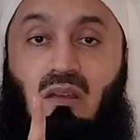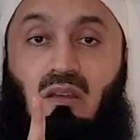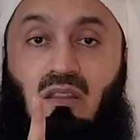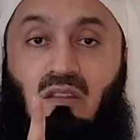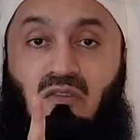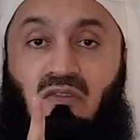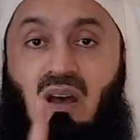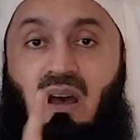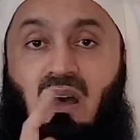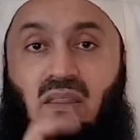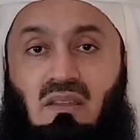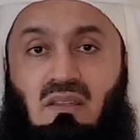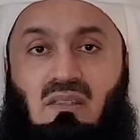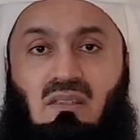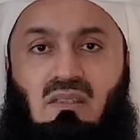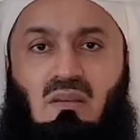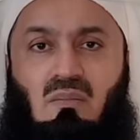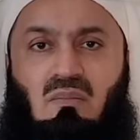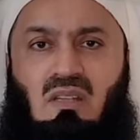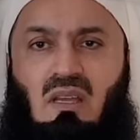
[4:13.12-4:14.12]
The fathers,
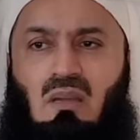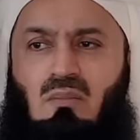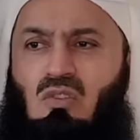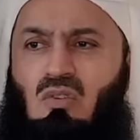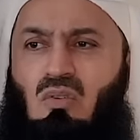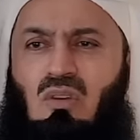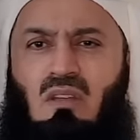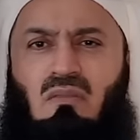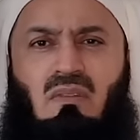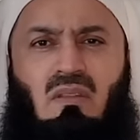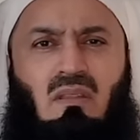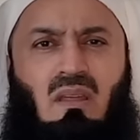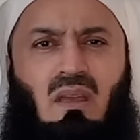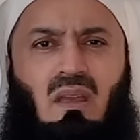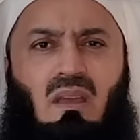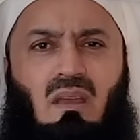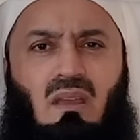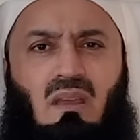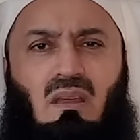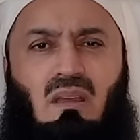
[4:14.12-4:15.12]
sometimes you're never
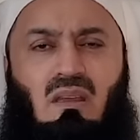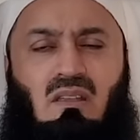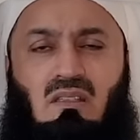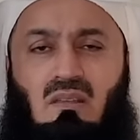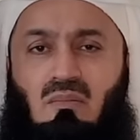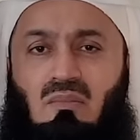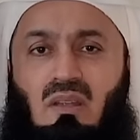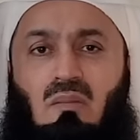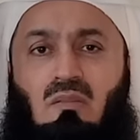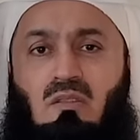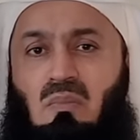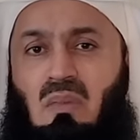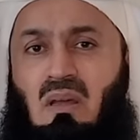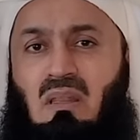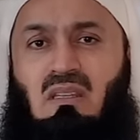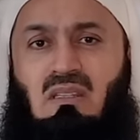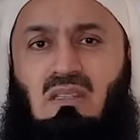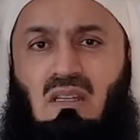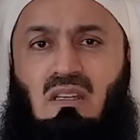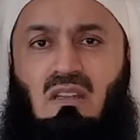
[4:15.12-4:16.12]
there. Sometimes
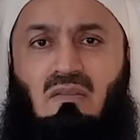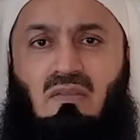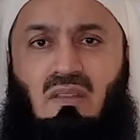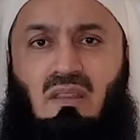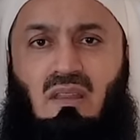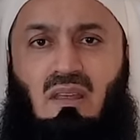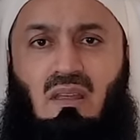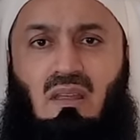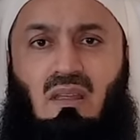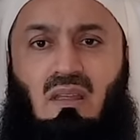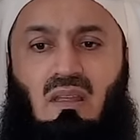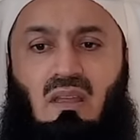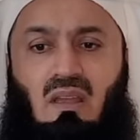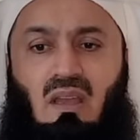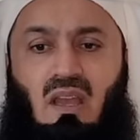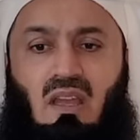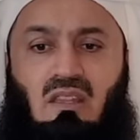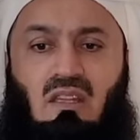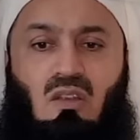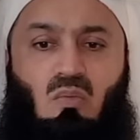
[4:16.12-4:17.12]
mothers are never there.
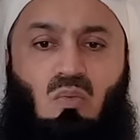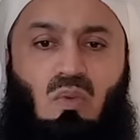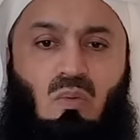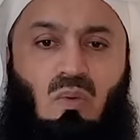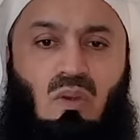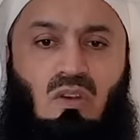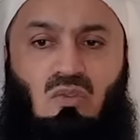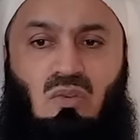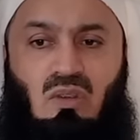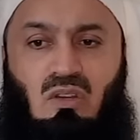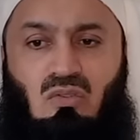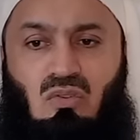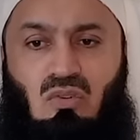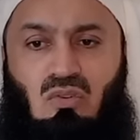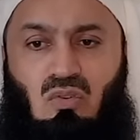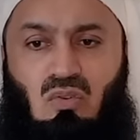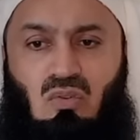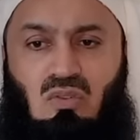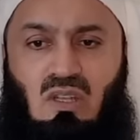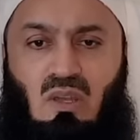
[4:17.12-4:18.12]
And then we want to
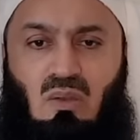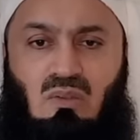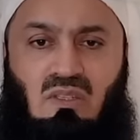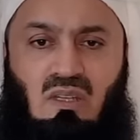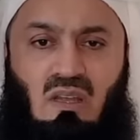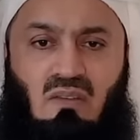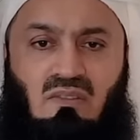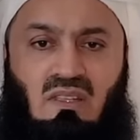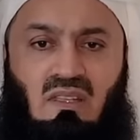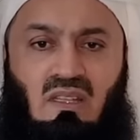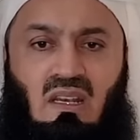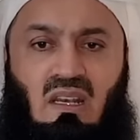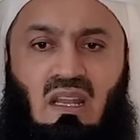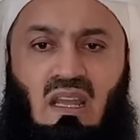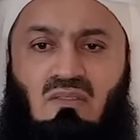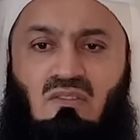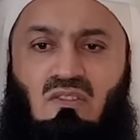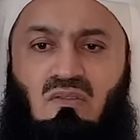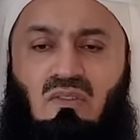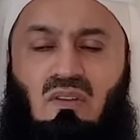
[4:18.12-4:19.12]
introduce ourselves in the
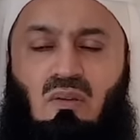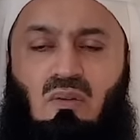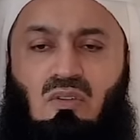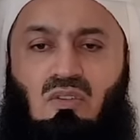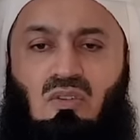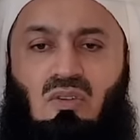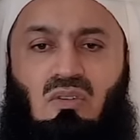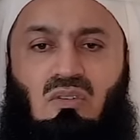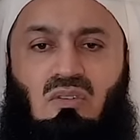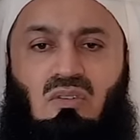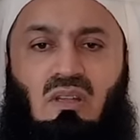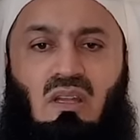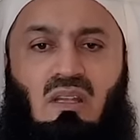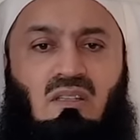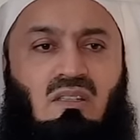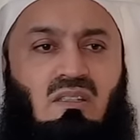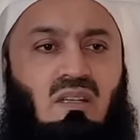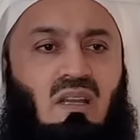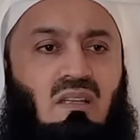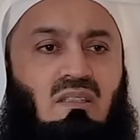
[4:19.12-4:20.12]
lives of our children
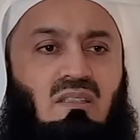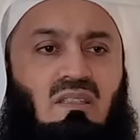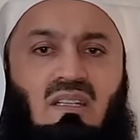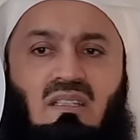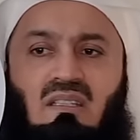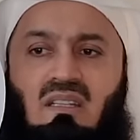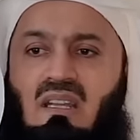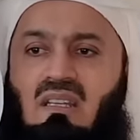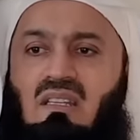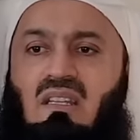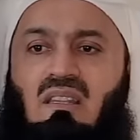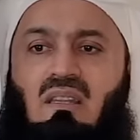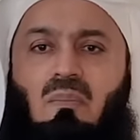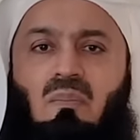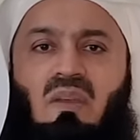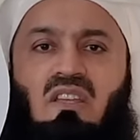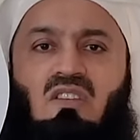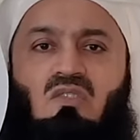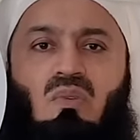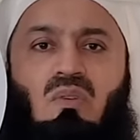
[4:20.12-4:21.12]
and start dictating the
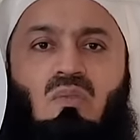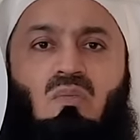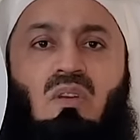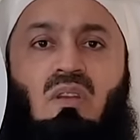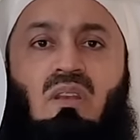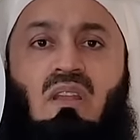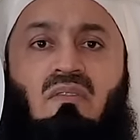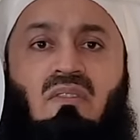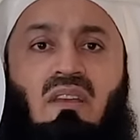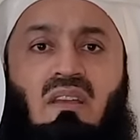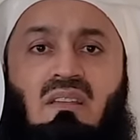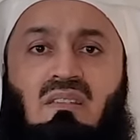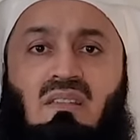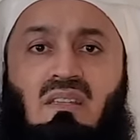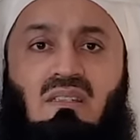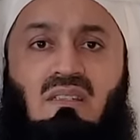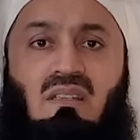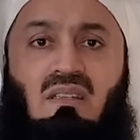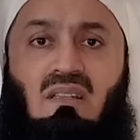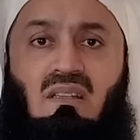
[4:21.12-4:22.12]
pace when we never
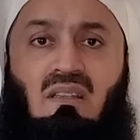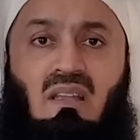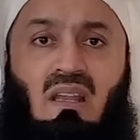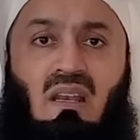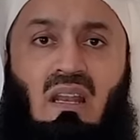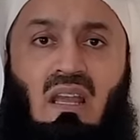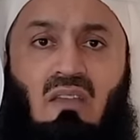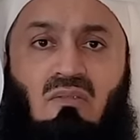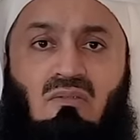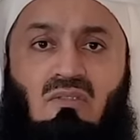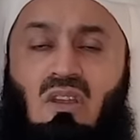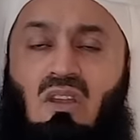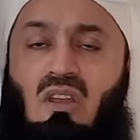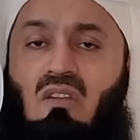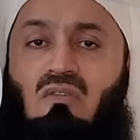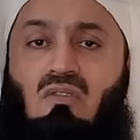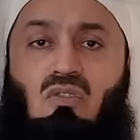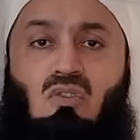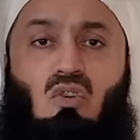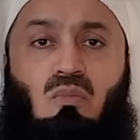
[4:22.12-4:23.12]
existed in their lives
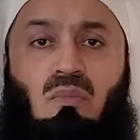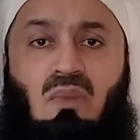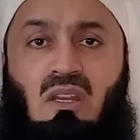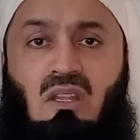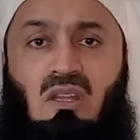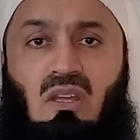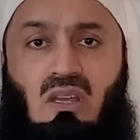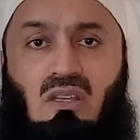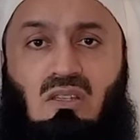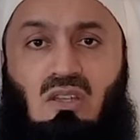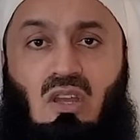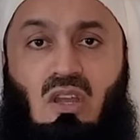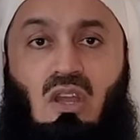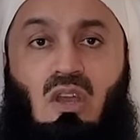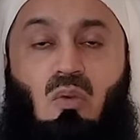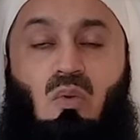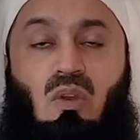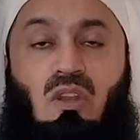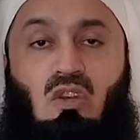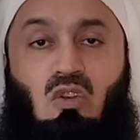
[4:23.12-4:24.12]
for so many years.
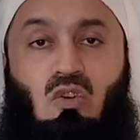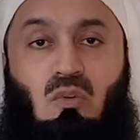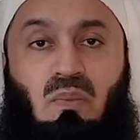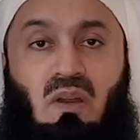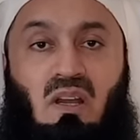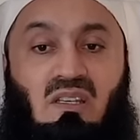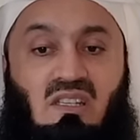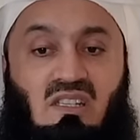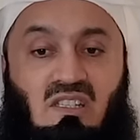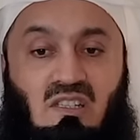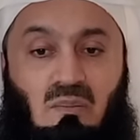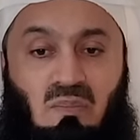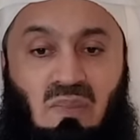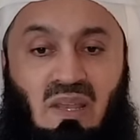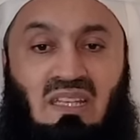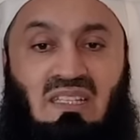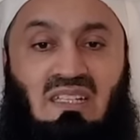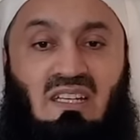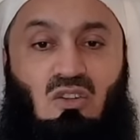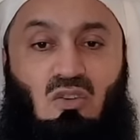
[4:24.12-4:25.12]
When you
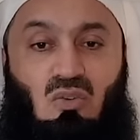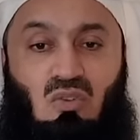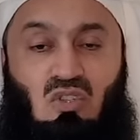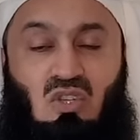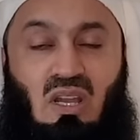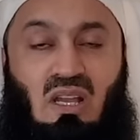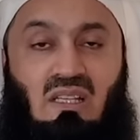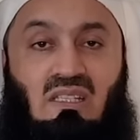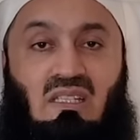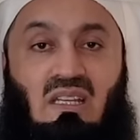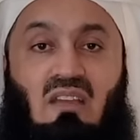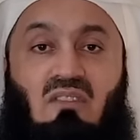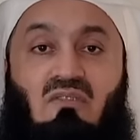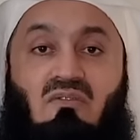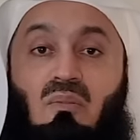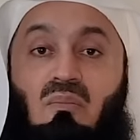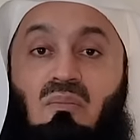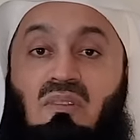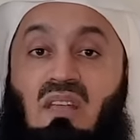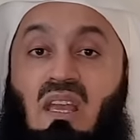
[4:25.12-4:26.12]
participate in your child's life
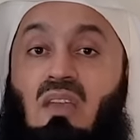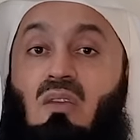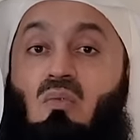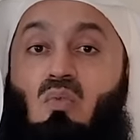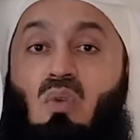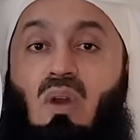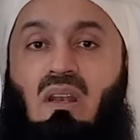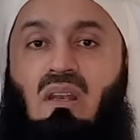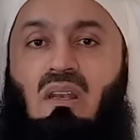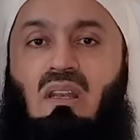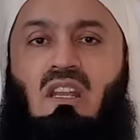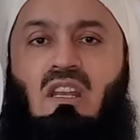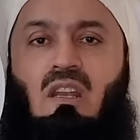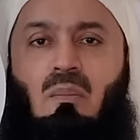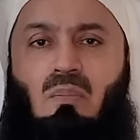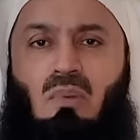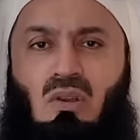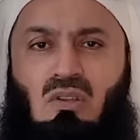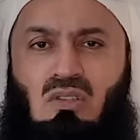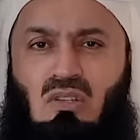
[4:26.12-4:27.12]
from day one in
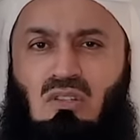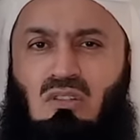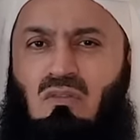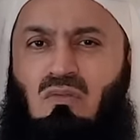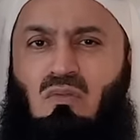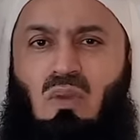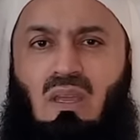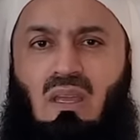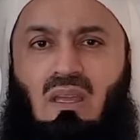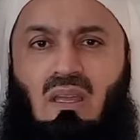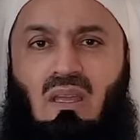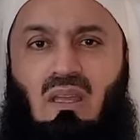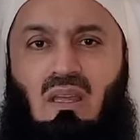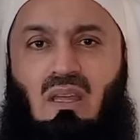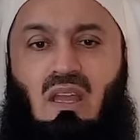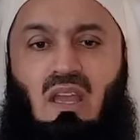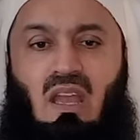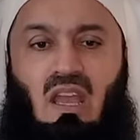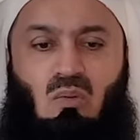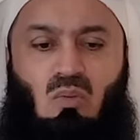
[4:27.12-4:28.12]
a positive way,
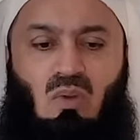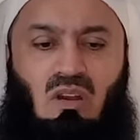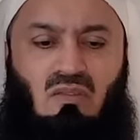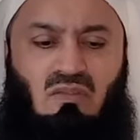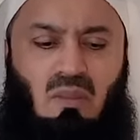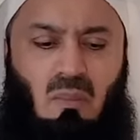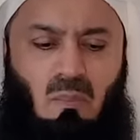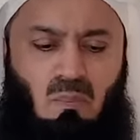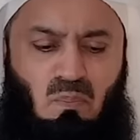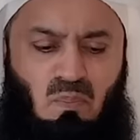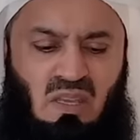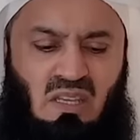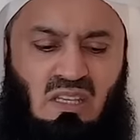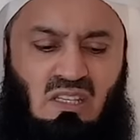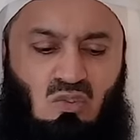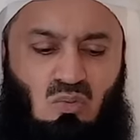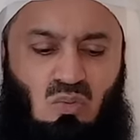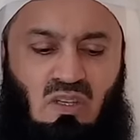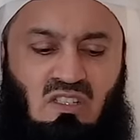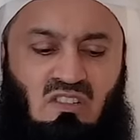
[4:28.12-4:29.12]
and one of the
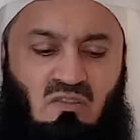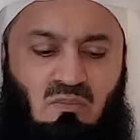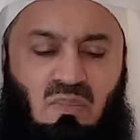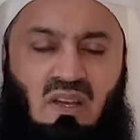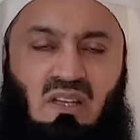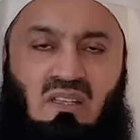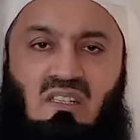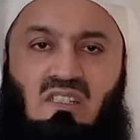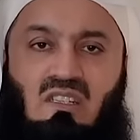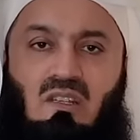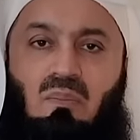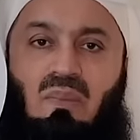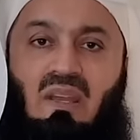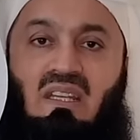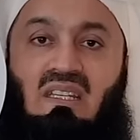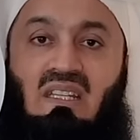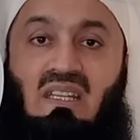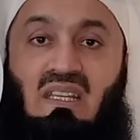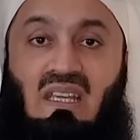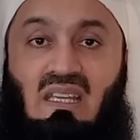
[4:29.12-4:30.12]
biggest ways of
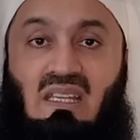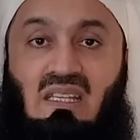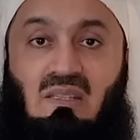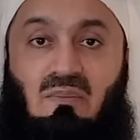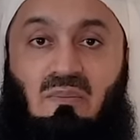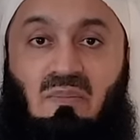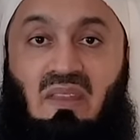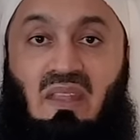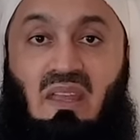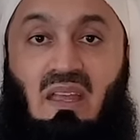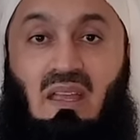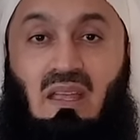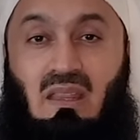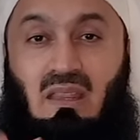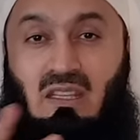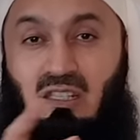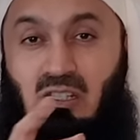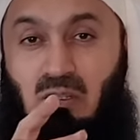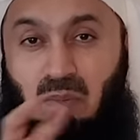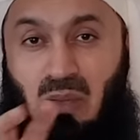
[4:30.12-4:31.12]
participating is
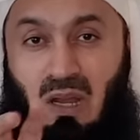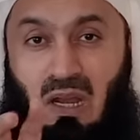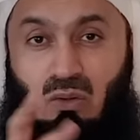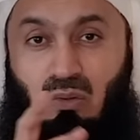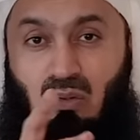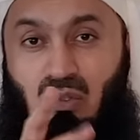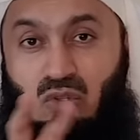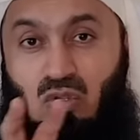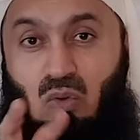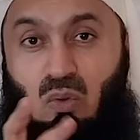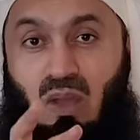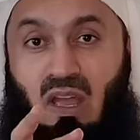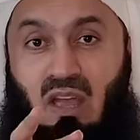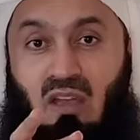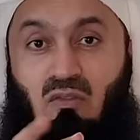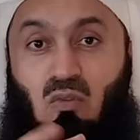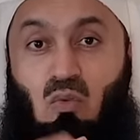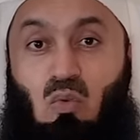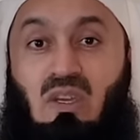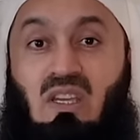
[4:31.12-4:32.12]
the spouse you
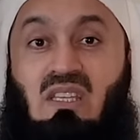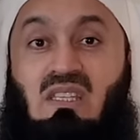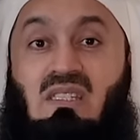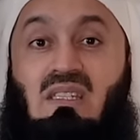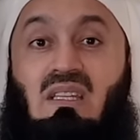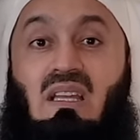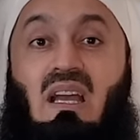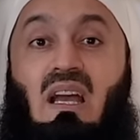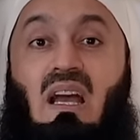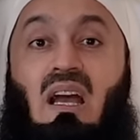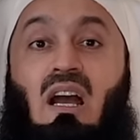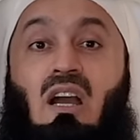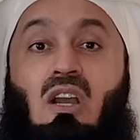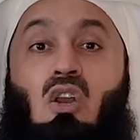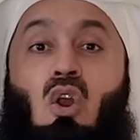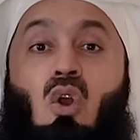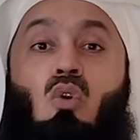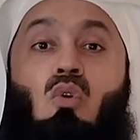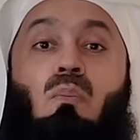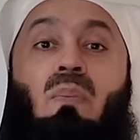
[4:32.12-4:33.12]
have, who is a
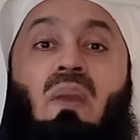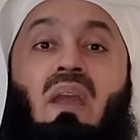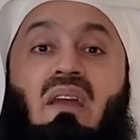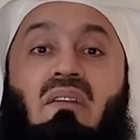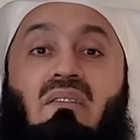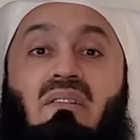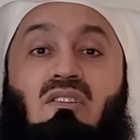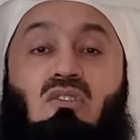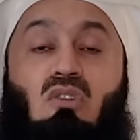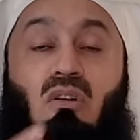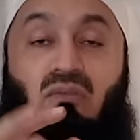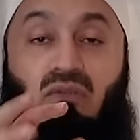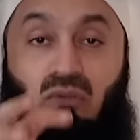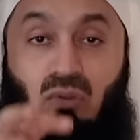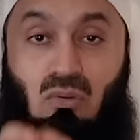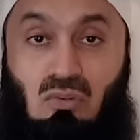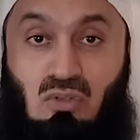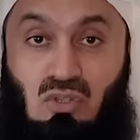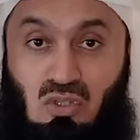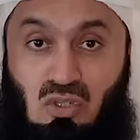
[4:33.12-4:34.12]
co-parent of
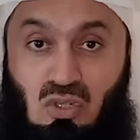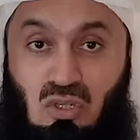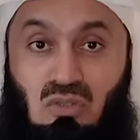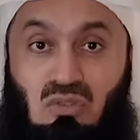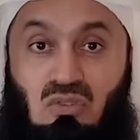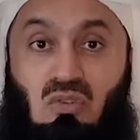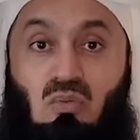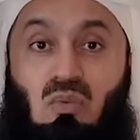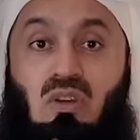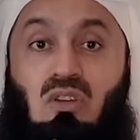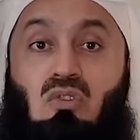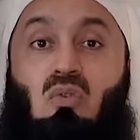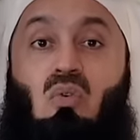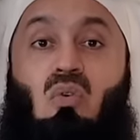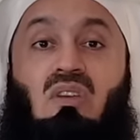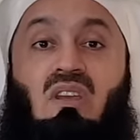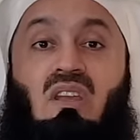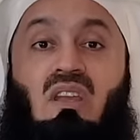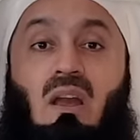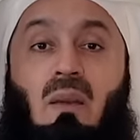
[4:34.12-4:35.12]
those children we're
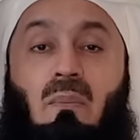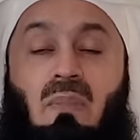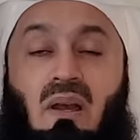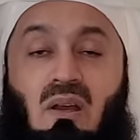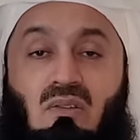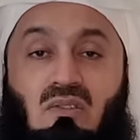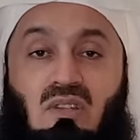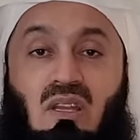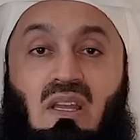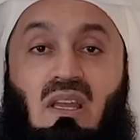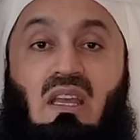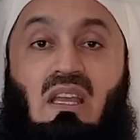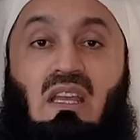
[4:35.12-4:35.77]
talking about.